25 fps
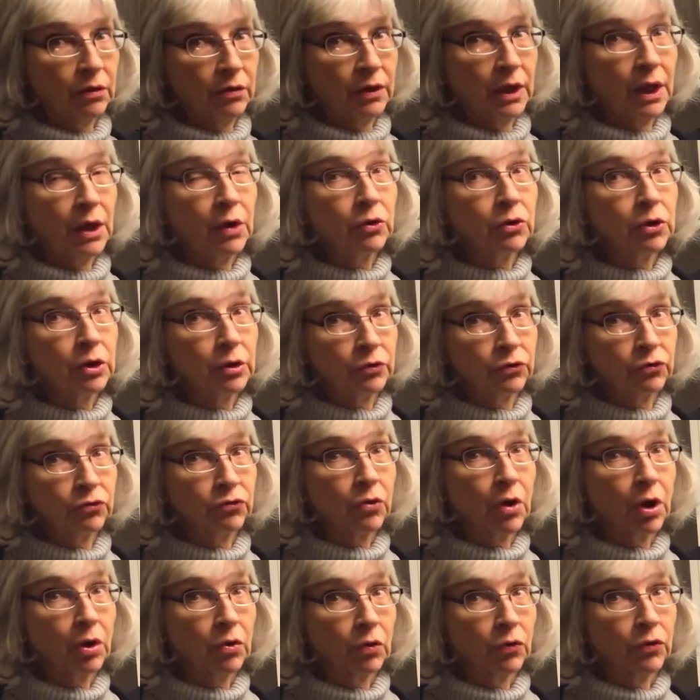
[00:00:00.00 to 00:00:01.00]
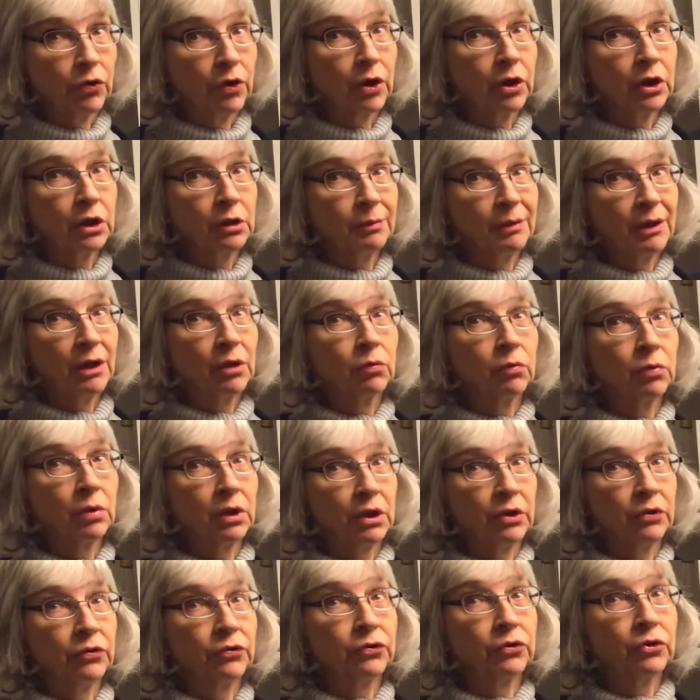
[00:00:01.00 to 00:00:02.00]
they're going to struggle, they're going to be at
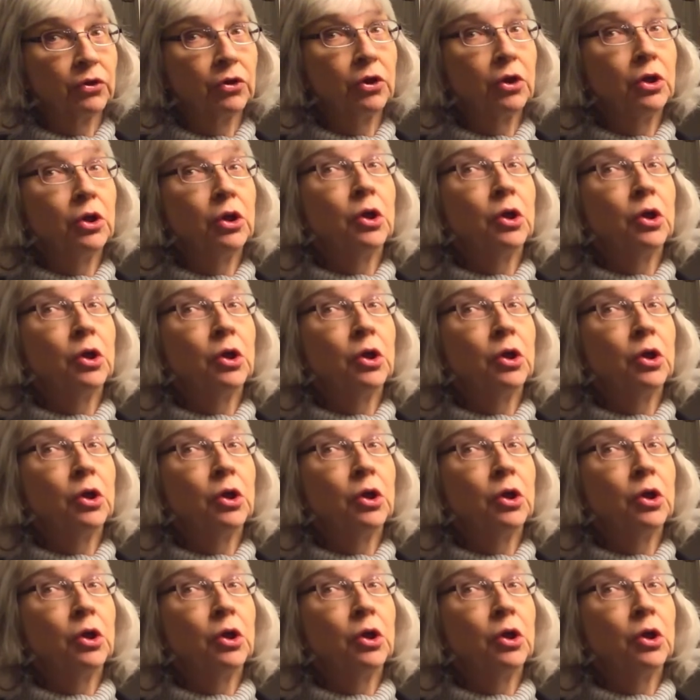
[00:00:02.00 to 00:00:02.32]
risk